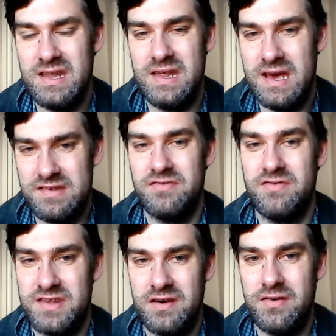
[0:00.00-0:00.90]
as a
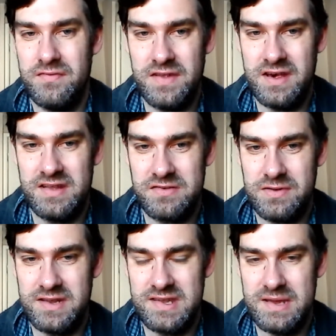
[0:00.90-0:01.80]
result of last
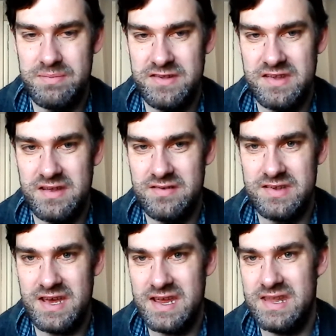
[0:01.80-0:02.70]
week's episode,
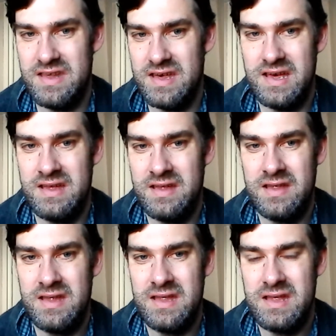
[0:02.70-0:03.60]
Taylor
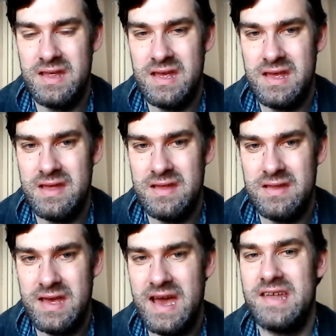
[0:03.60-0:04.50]

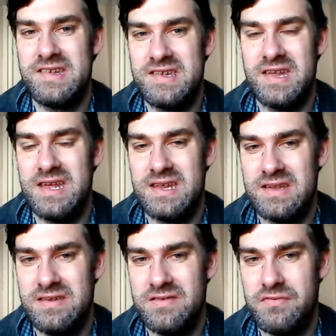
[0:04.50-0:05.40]
has
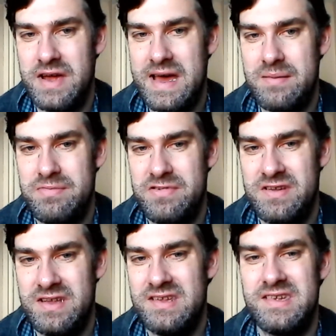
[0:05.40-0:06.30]
taken the rap.
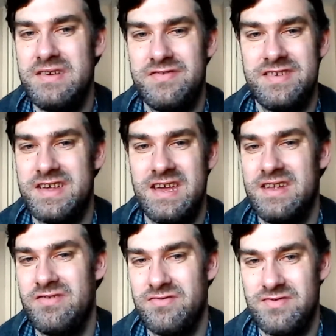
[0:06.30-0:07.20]
It's either
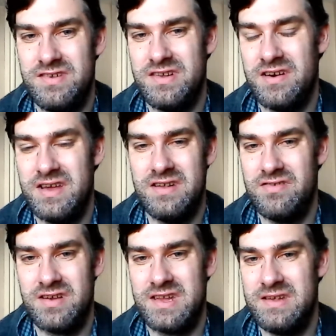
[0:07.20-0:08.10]
Taylor or
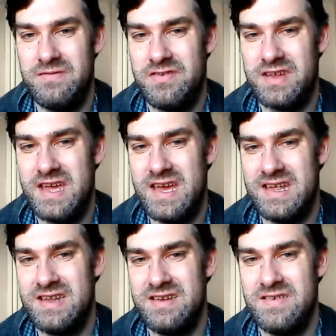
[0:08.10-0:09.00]
Tyler, I keep
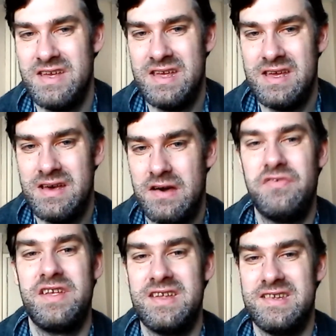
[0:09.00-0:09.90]
forgetting. I
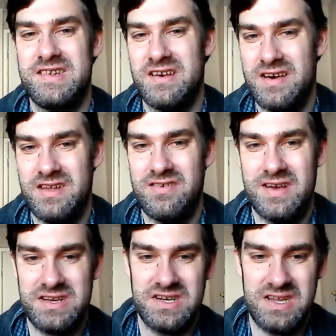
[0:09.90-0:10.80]
think it's Tyler,
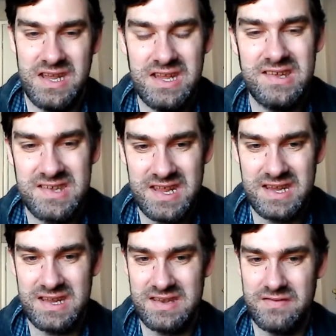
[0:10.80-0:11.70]
actually. He's
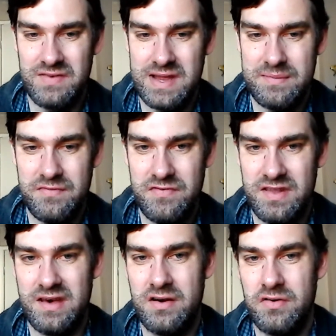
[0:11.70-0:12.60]
taken the rap for
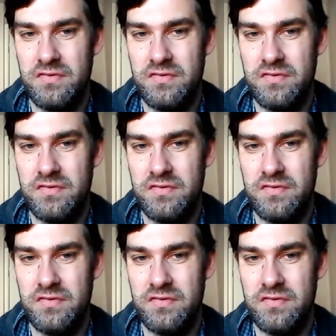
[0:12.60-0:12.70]
the whole